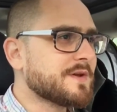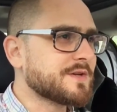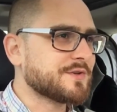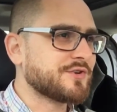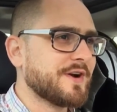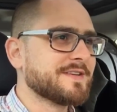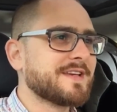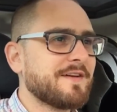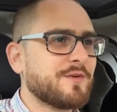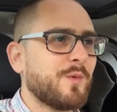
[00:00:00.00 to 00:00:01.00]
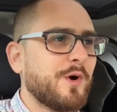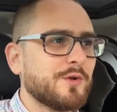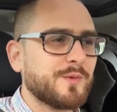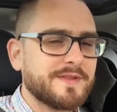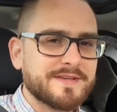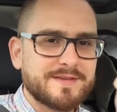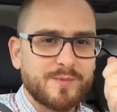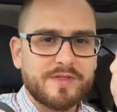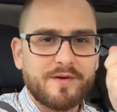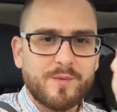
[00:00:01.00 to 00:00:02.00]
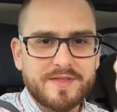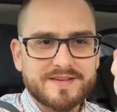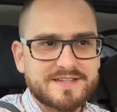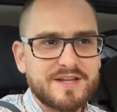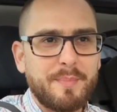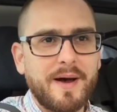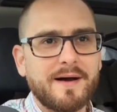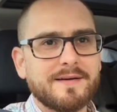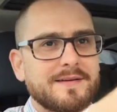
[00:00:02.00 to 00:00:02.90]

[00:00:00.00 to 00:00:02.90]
So I was trying to save the world with a slipper.